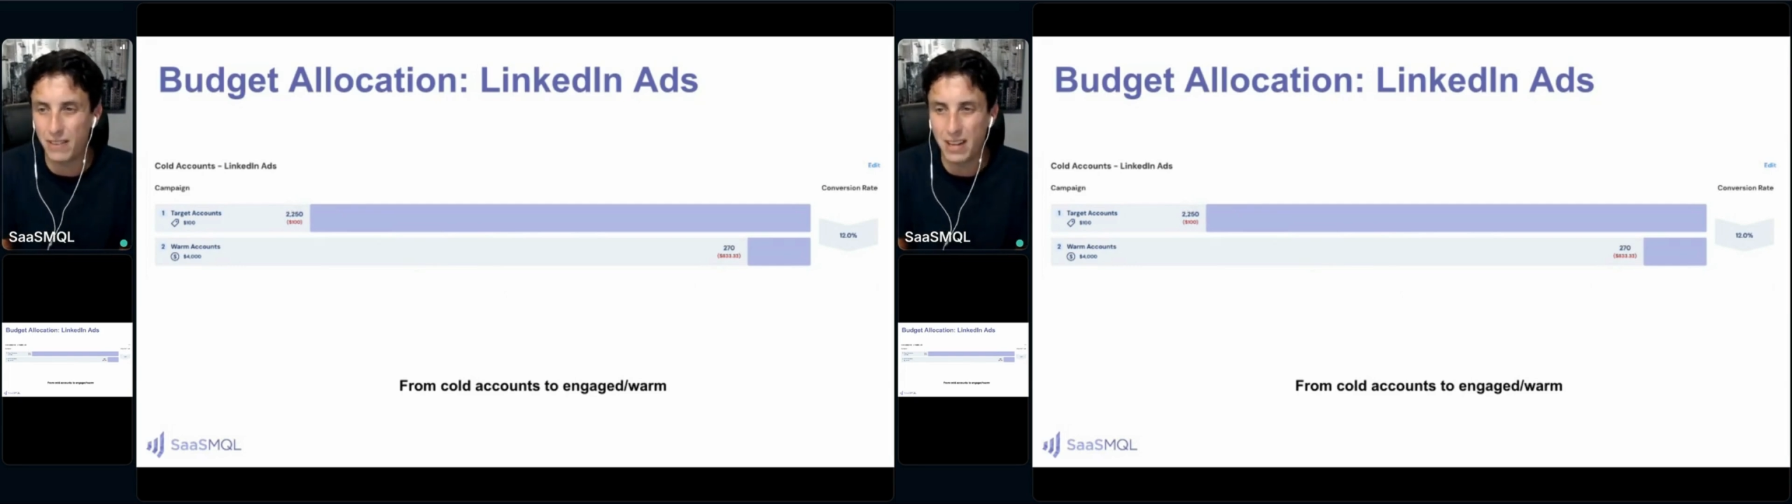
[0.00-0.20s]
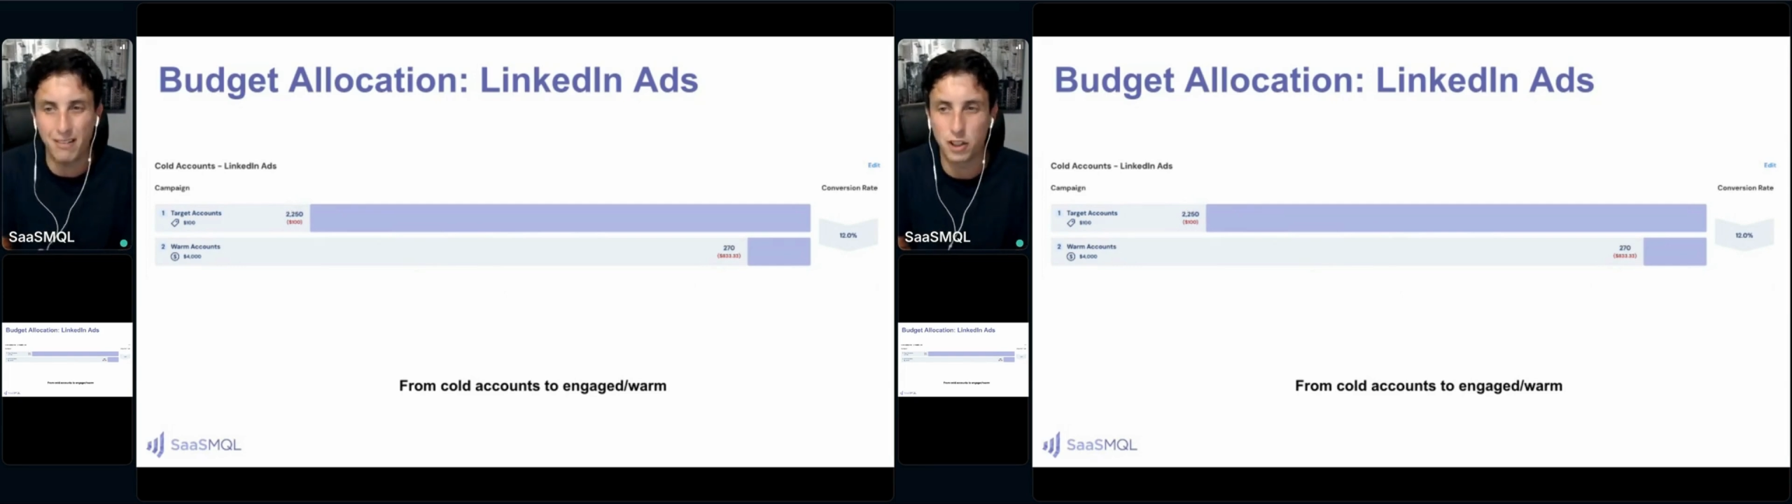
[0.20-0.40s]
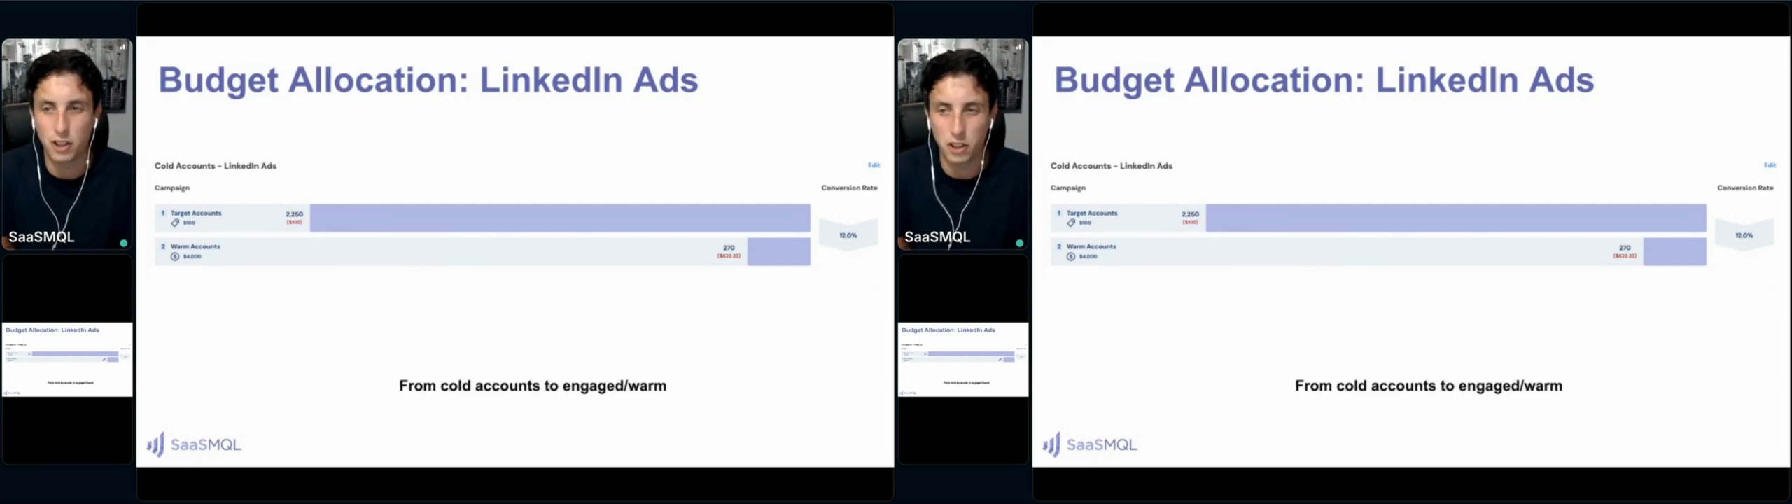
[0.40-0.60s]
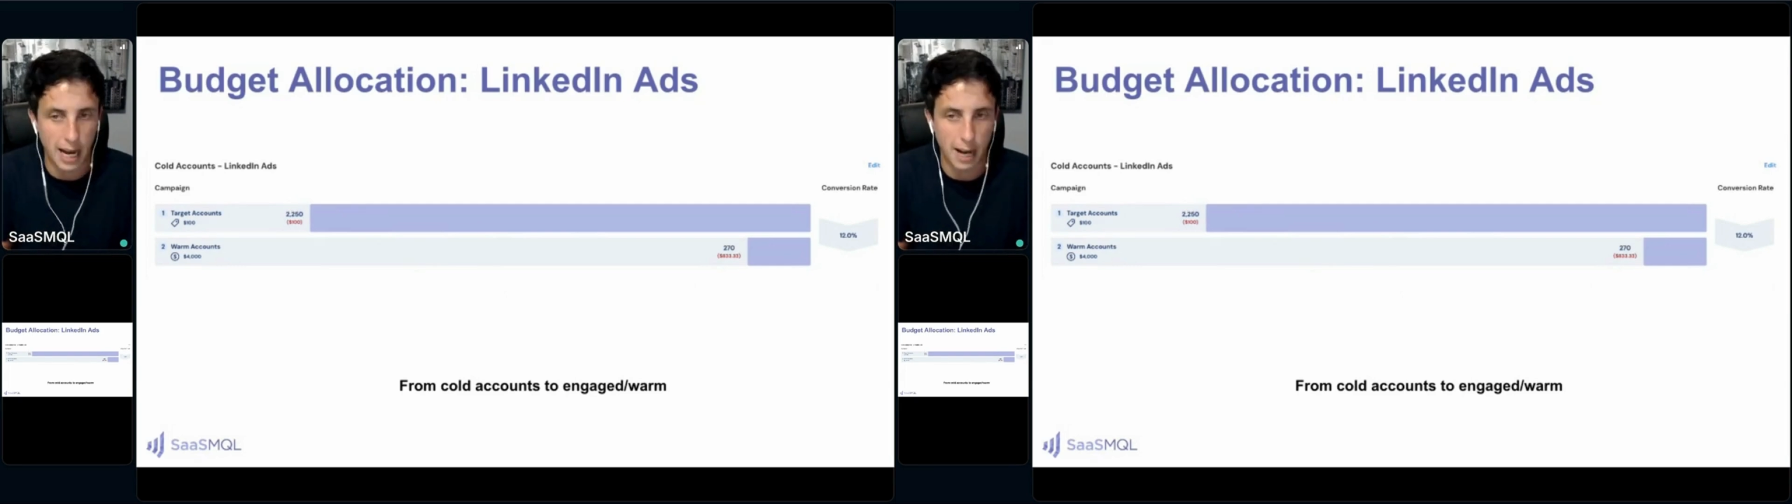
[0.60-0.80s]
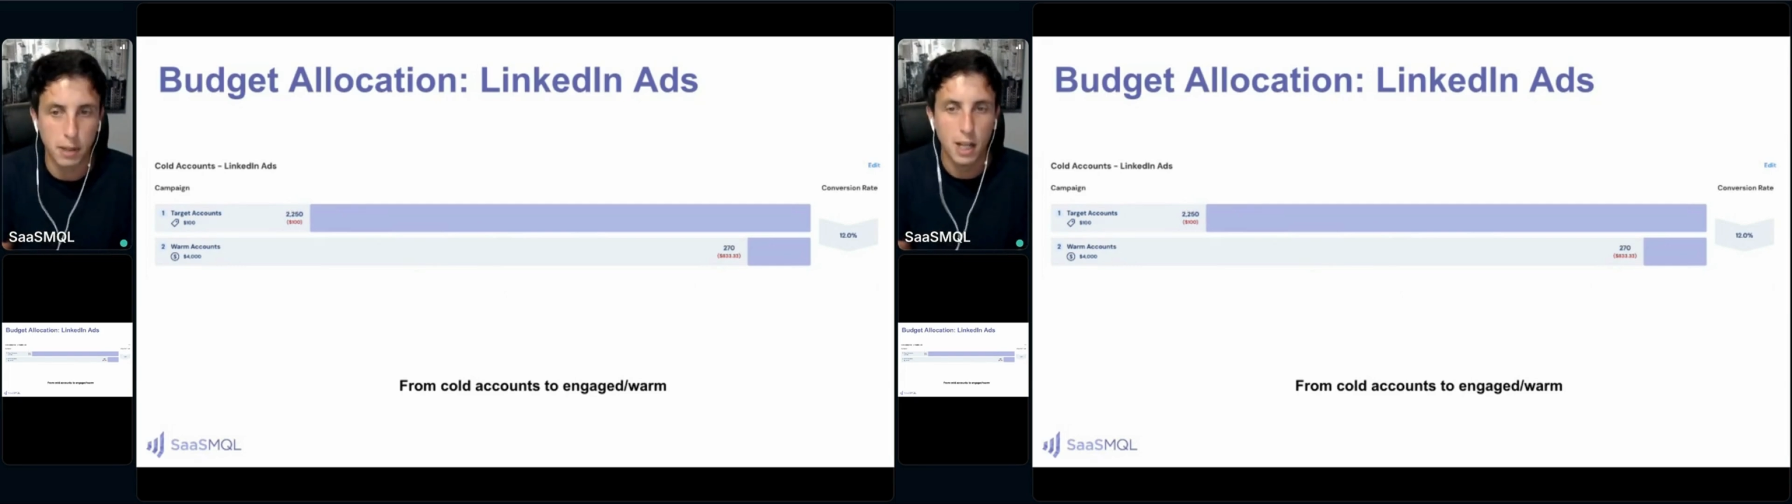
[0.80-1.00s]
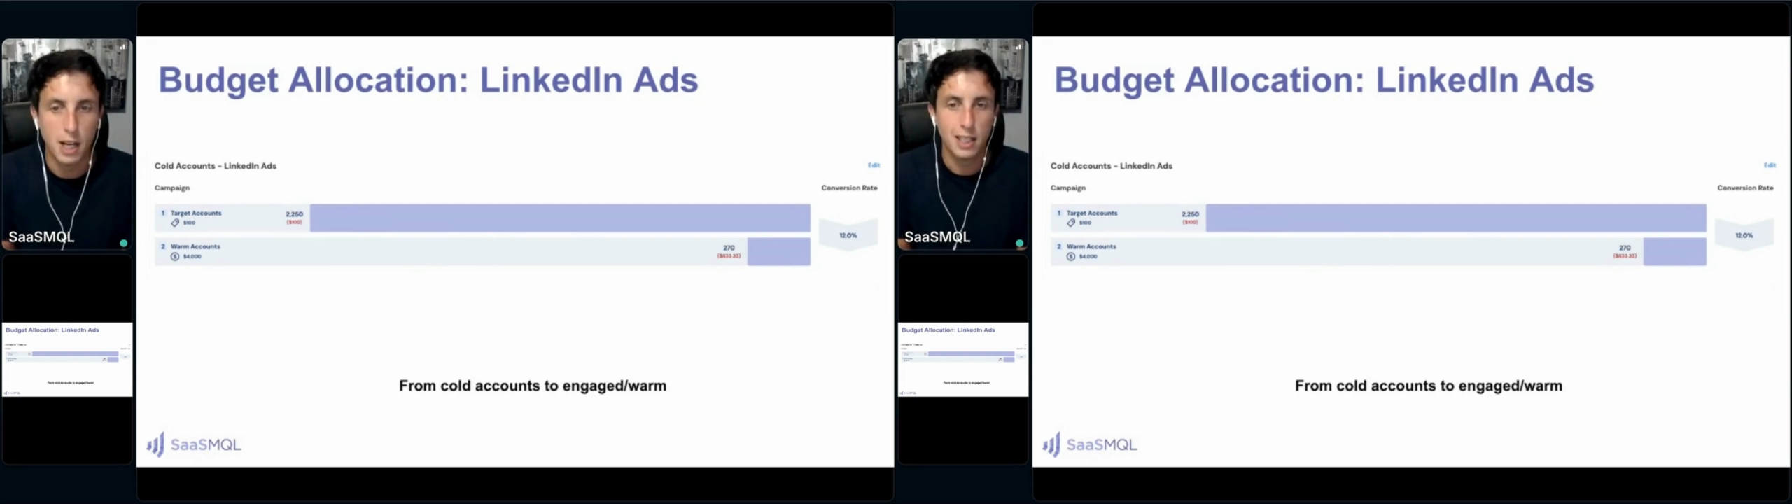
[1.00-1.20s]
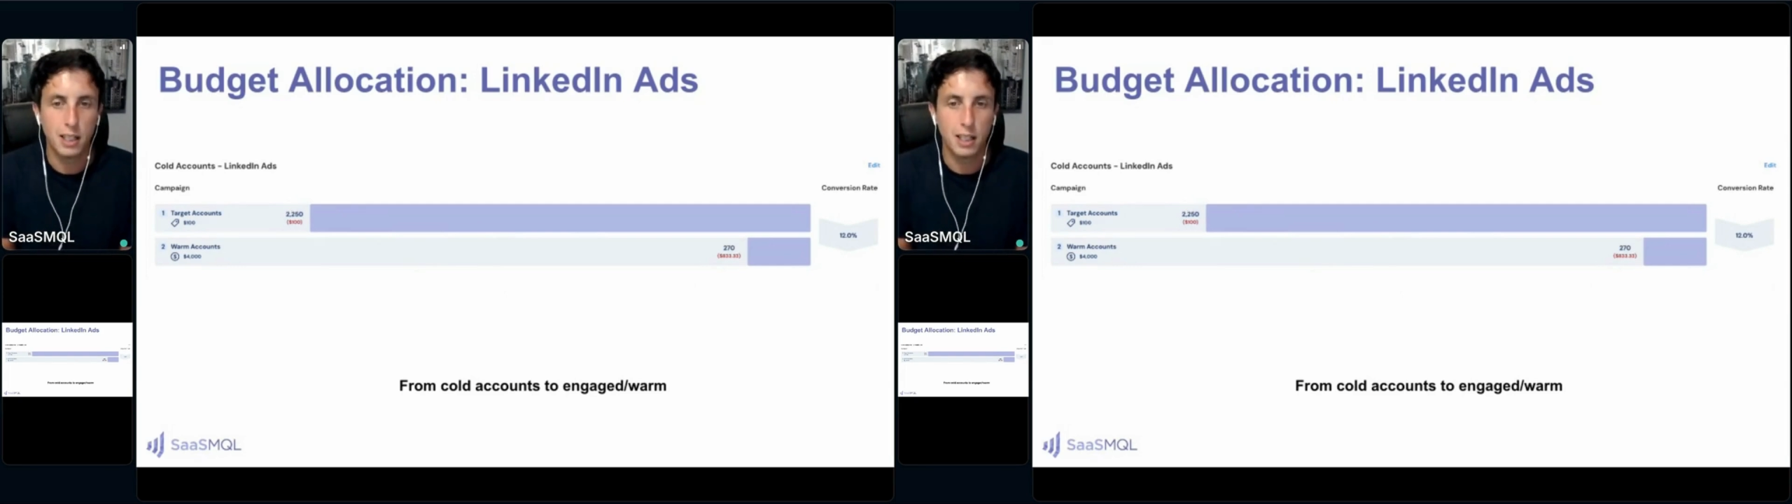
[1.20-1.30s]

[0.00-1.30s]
have never showed up